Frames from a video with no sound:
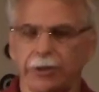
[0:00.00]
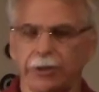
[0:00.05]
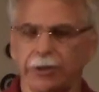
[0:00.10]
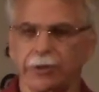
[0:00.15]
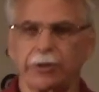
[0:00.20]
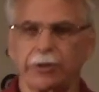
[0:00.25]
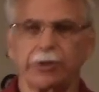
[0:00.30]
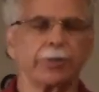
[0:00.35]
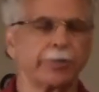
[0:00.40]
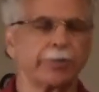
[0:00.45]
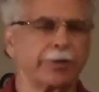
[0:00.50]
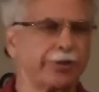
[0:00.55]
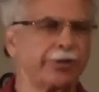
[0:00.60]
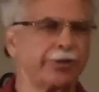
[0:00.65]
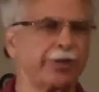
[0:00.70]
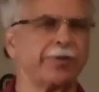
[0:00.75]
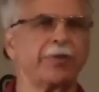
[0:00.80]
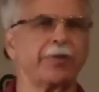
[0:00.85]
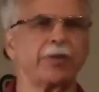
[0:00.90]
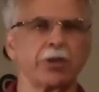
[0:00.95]
you? It took me
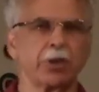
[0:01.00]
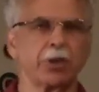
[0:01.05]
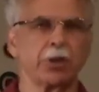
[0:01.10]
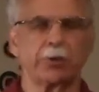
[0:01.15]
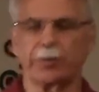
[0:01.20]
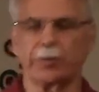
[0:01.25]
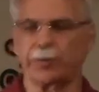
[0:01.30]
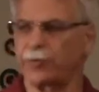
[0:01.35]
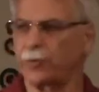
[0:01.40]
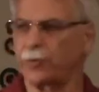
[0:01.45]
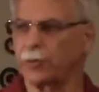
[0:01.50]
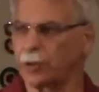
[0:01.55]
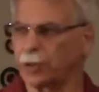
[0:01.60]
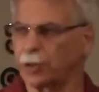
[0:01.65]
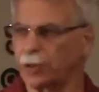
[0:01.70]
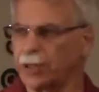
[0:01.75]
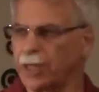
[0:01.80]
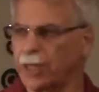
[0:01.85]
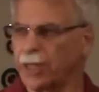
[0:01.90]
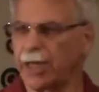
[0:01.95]
7 years
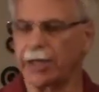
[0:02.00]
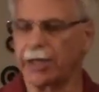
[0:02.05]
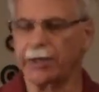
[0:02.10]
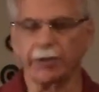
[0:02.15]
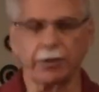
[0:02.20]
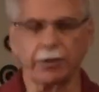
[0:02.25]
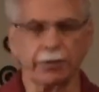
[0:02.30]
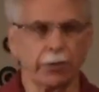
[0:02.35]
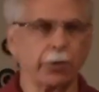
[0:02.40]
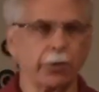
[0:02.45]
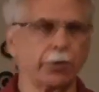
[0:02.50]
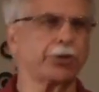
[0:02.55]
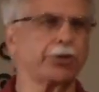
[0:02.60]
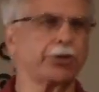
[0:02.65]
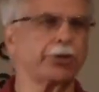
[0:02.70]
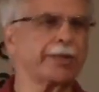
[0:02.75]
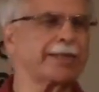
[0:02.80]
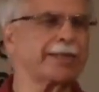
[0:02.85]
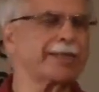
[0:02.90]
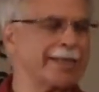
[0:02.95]
before I could
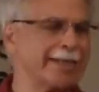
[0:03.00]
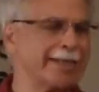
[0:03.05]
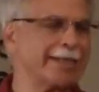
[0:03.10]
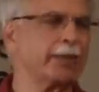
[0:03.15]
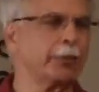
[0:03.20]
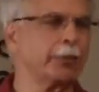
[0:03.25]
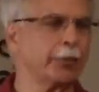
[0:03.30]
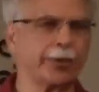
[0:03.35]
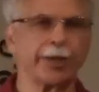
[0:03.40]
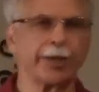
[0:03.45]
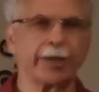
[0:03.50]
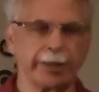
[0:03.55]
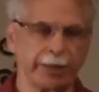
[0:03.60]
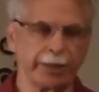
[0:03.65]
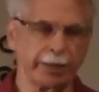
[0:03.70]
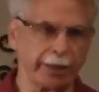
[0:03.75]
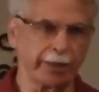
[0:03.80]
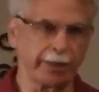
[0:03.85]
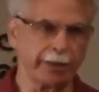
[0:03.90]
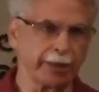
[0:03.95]
emotionally connect with that
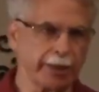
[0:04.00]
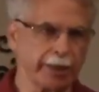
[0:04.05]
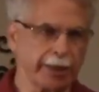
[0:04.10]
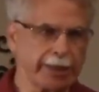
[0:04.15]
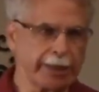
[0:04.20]
again.